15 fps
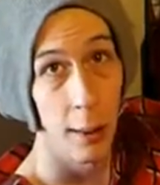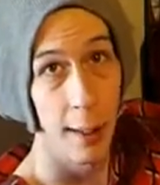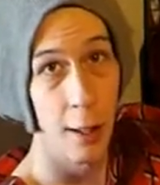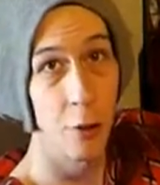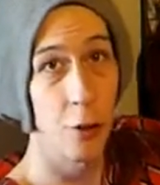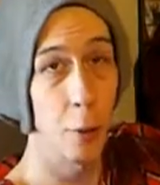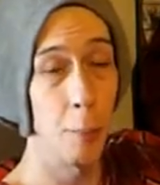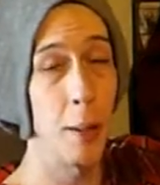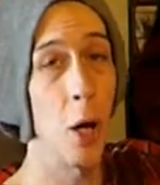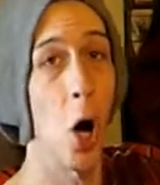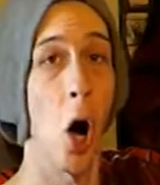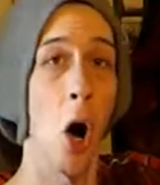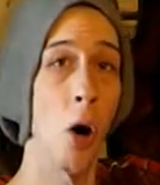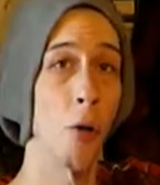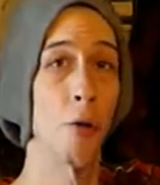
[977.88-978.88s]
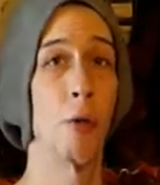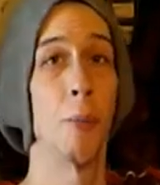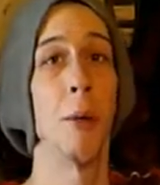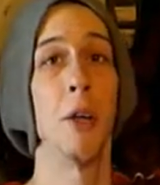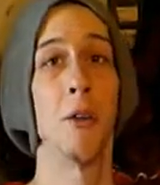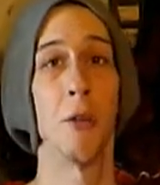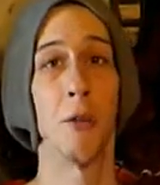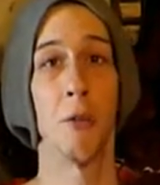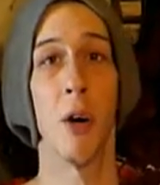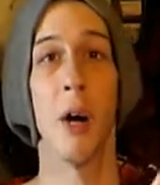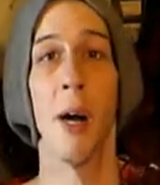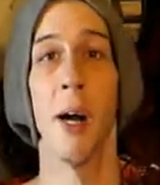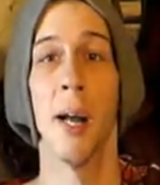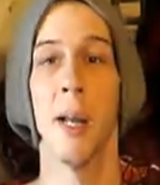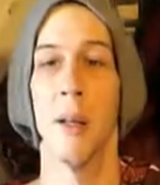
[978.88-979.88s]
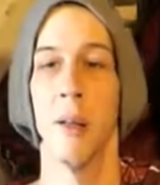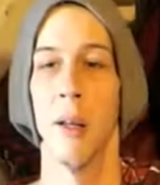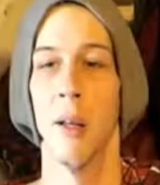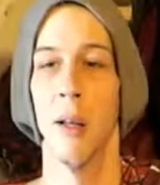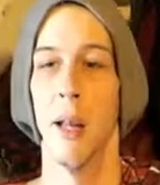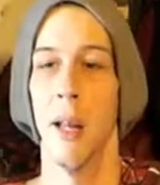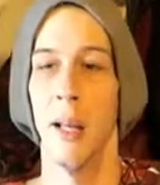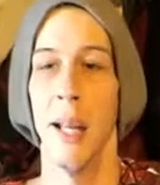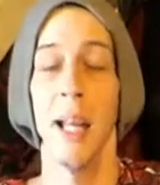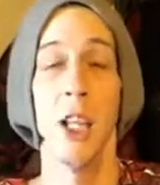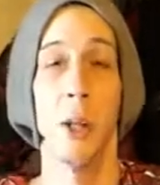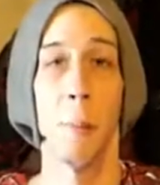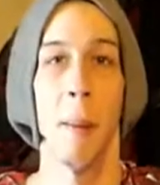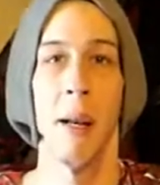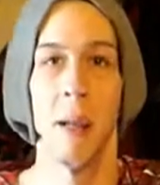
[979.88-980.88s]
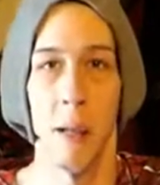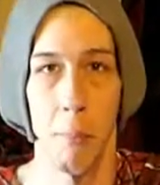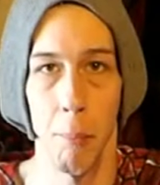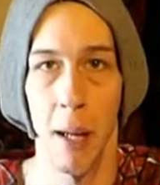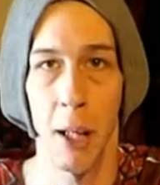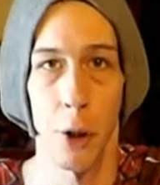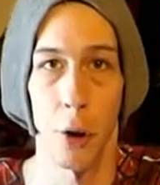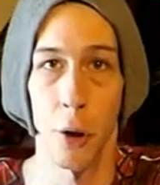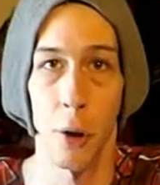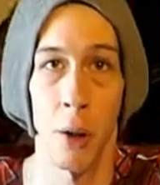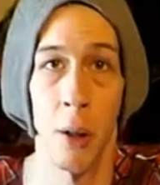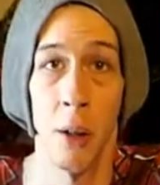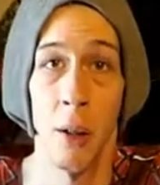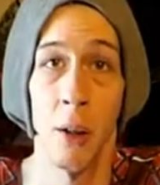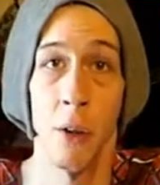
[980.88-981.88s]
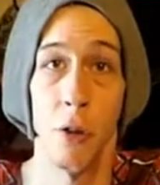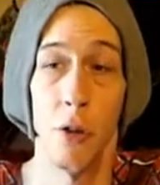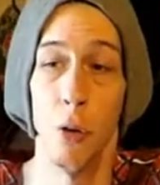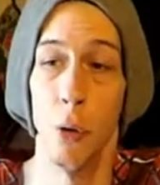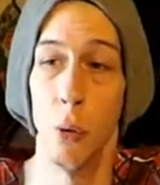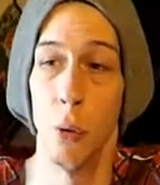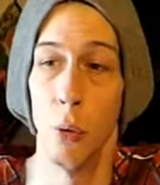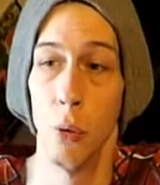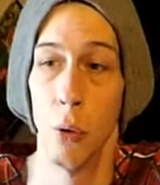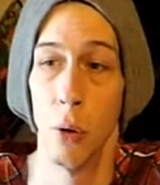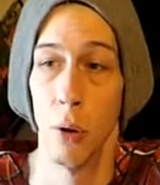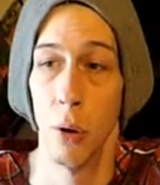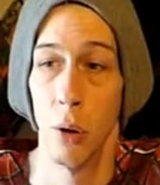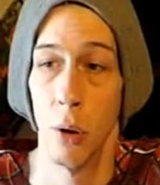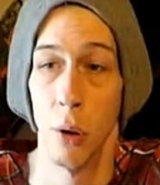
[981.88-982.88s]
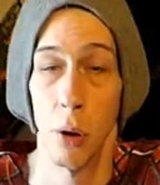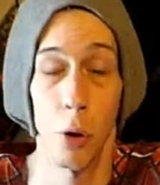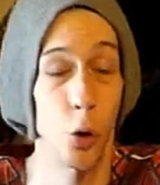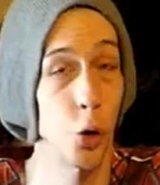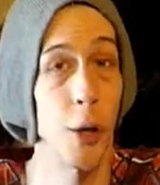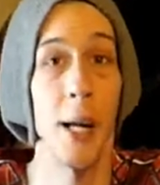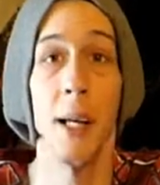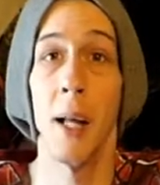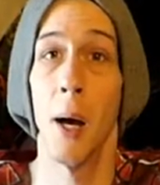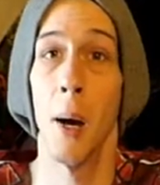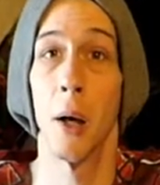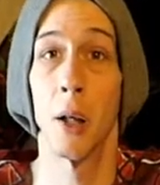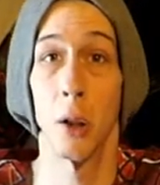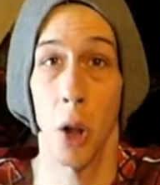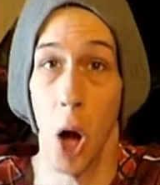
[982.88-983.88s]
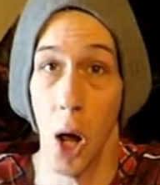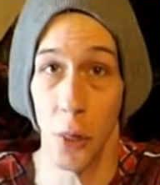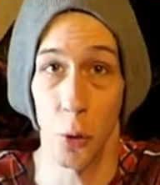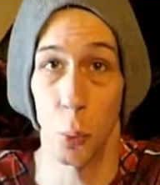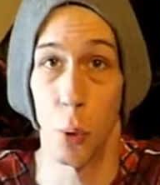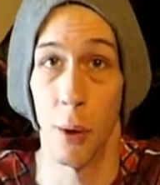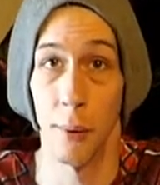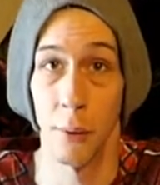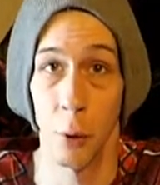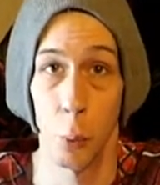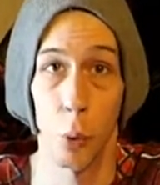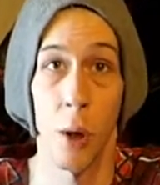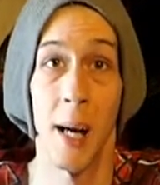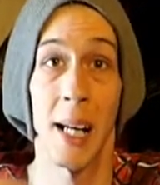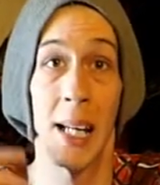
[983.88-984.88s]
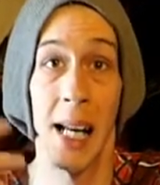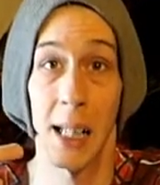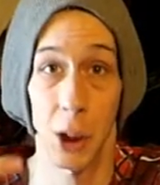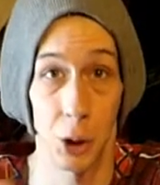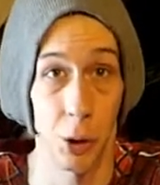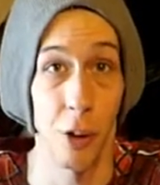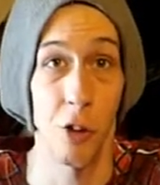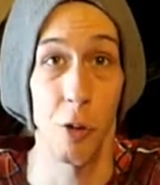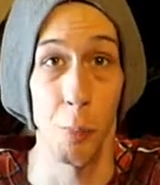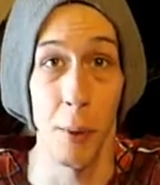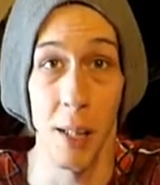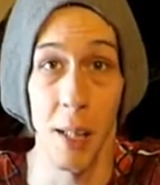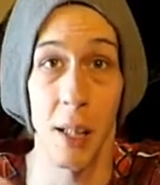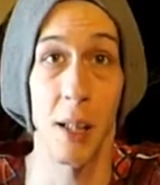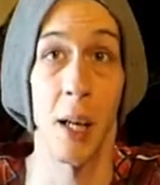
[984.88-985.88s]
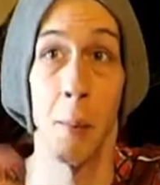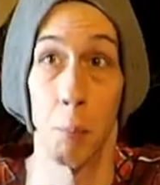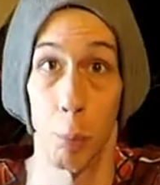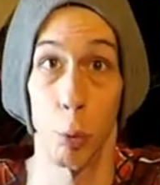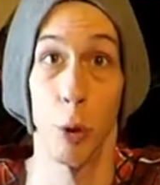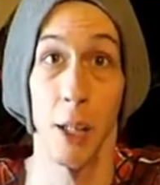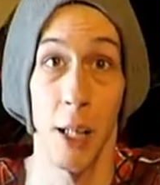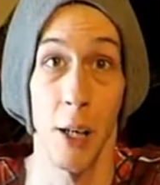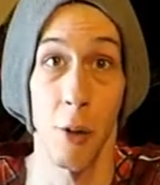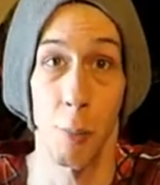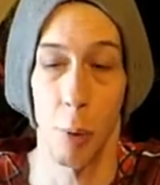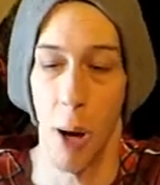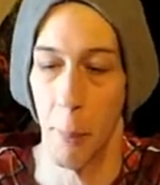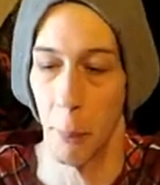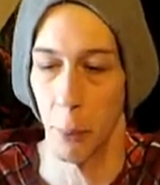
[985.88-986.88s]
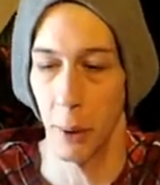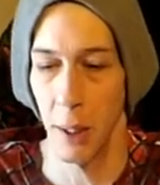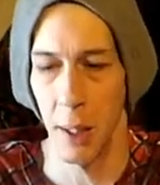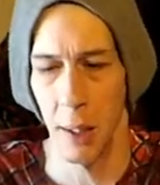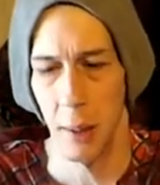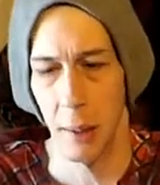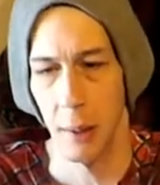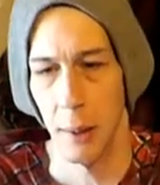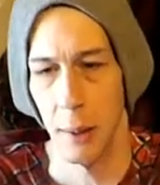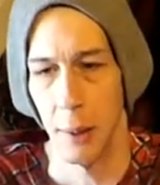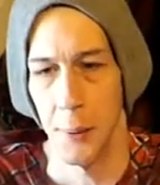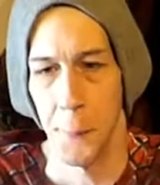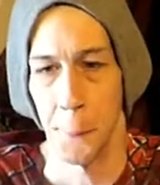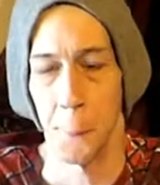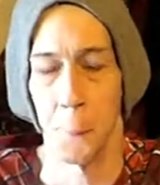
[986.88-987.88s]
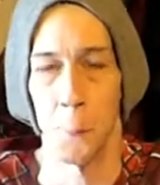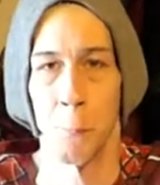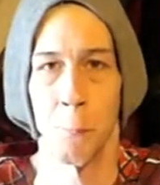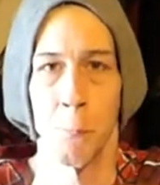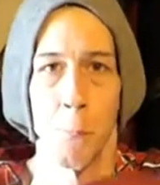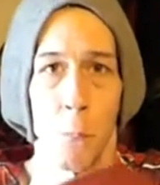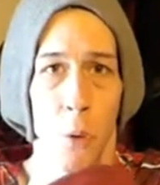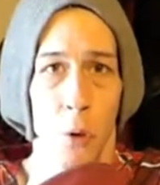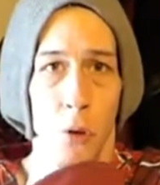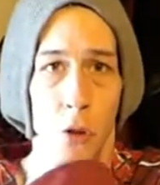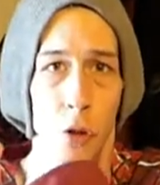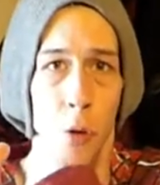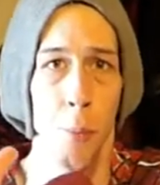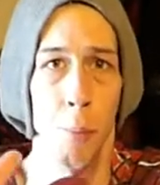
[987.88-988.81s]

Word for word: And it's going to be hard for me to find an independent maker to create a cloth one where I can actually speak and breathe properly to